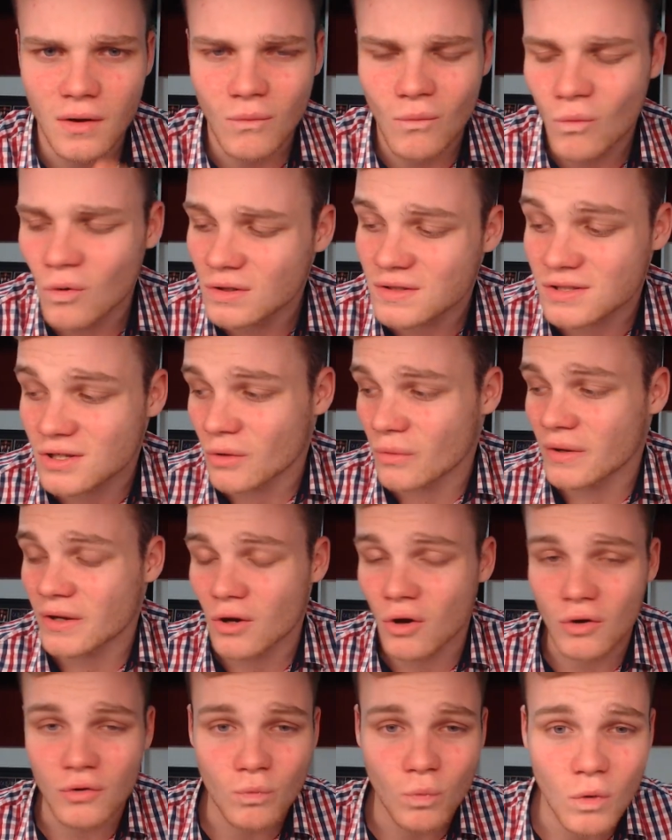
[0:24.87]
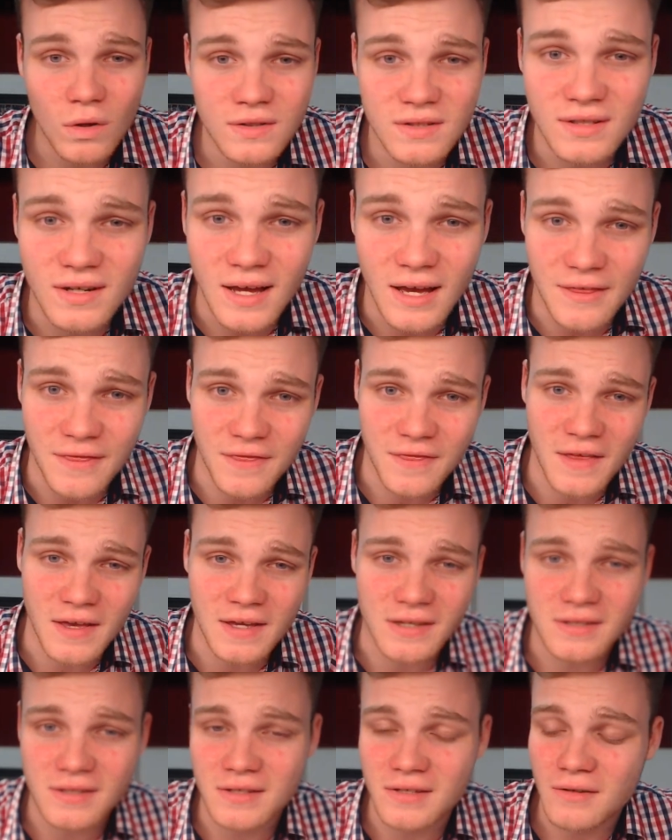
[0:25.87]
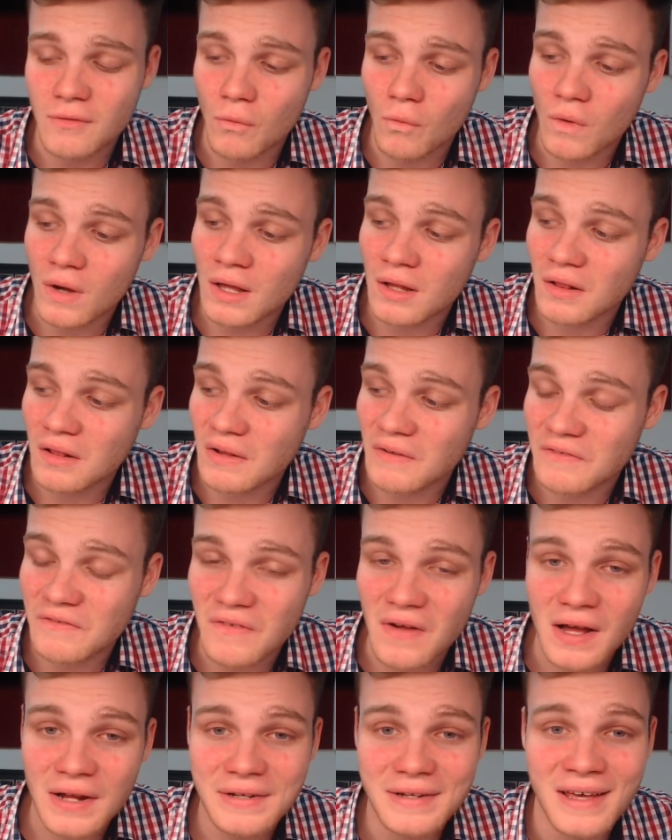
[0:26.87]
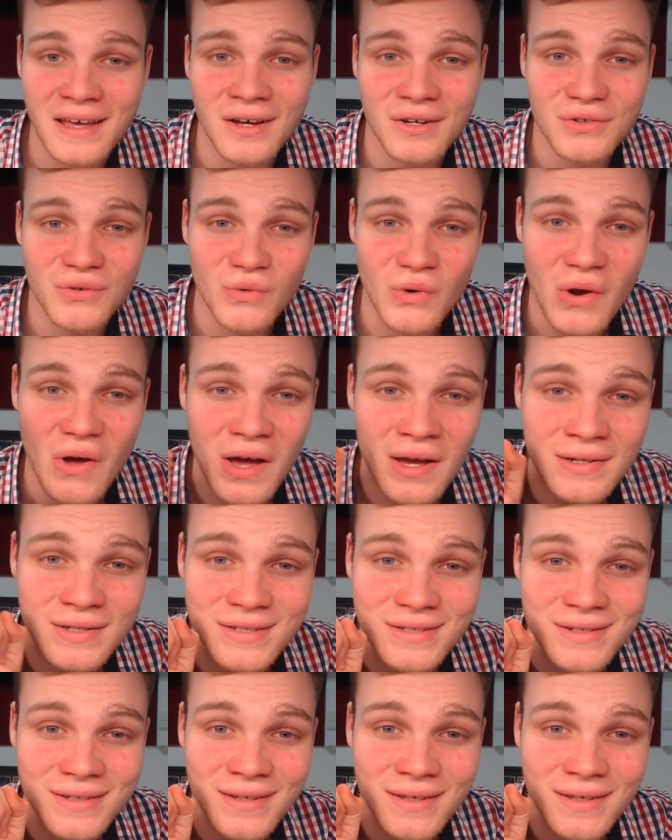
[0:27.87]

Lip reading: What's going on? What did I think? Well, find out, right?